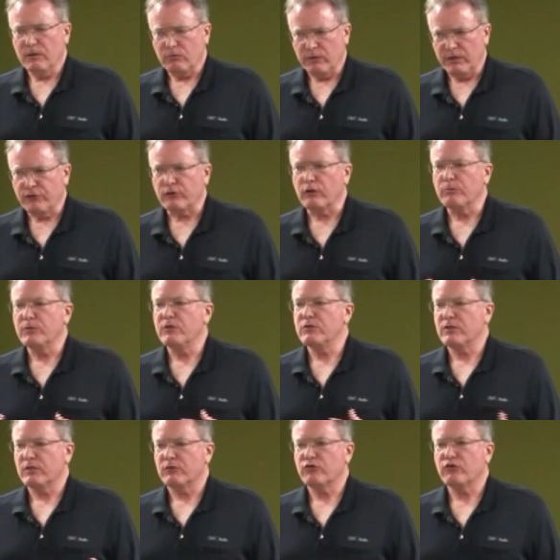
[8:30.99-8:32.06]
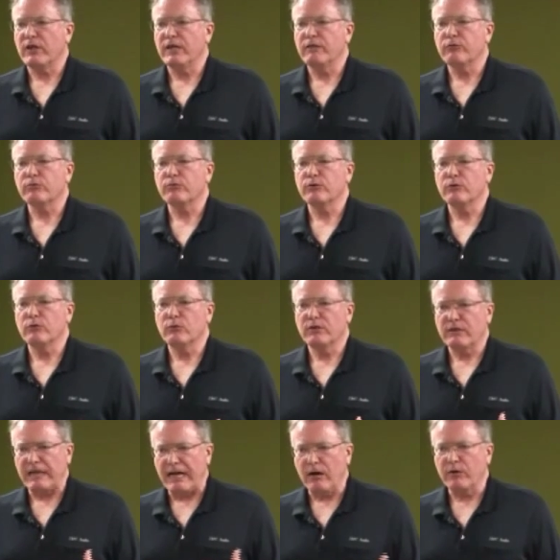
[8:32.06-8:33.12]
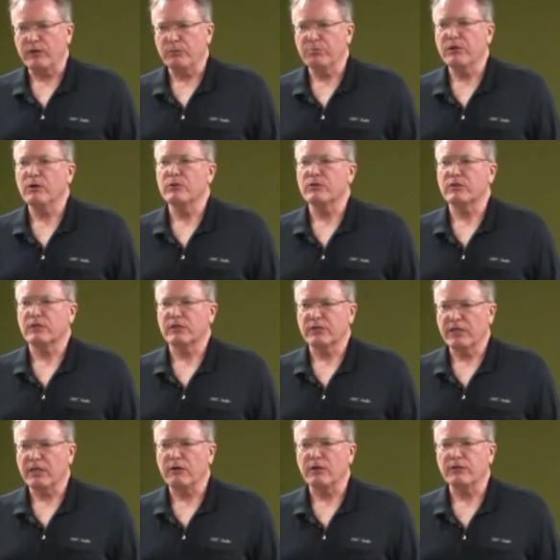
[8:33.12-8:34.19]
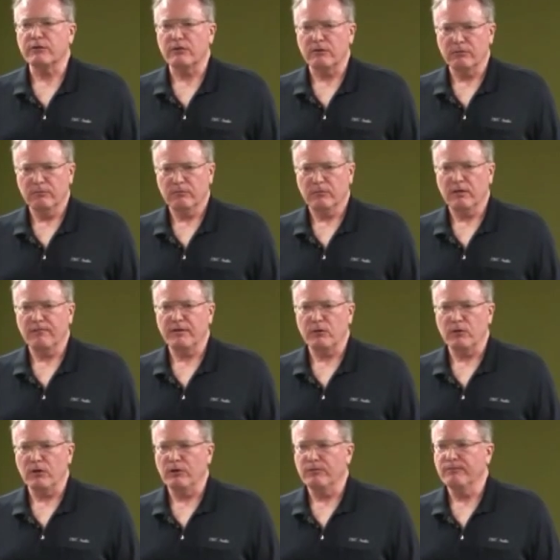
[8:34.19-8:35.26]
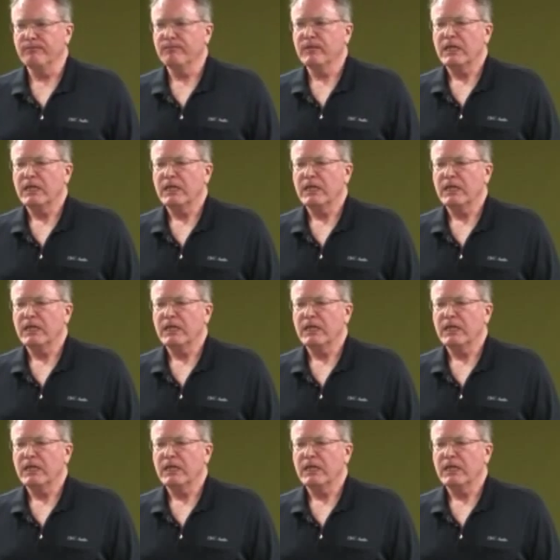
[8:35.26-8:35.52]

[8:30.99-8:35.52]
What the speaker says: original music shine through without imposing a character of their own.